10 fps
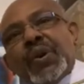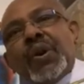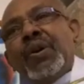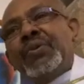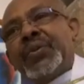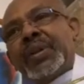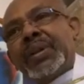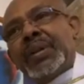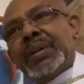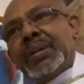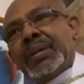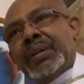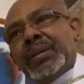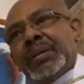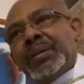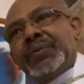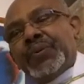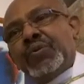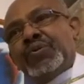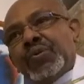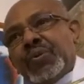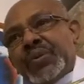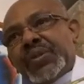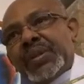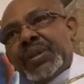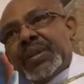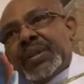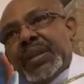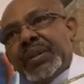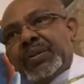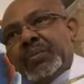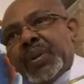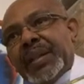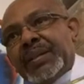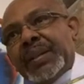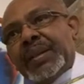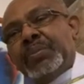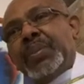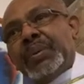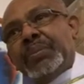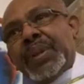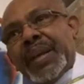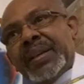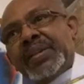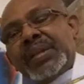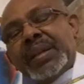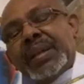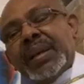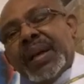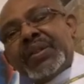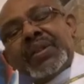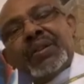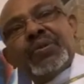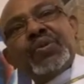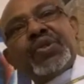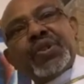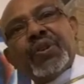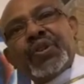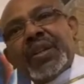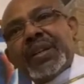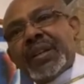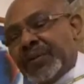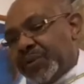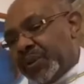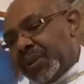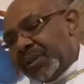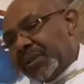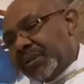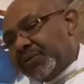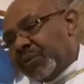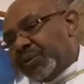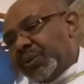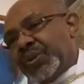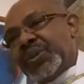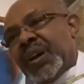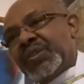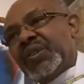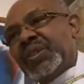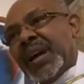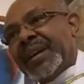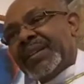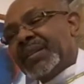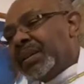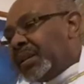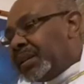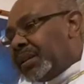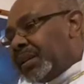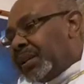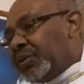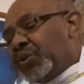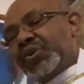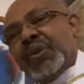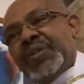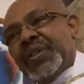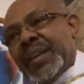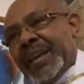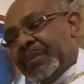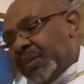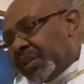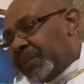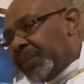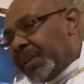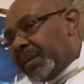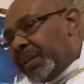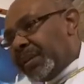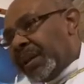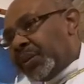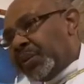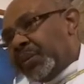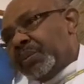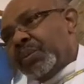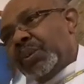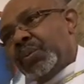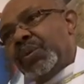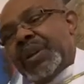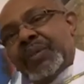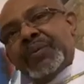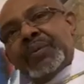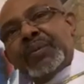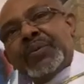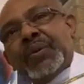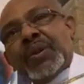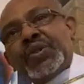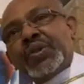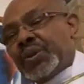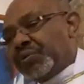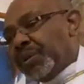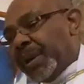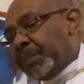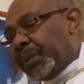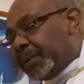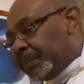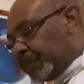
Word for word: of the funerals taken, taken place at St. Luke's Church in Clifford from 2009 and also other names that were given for us to remember.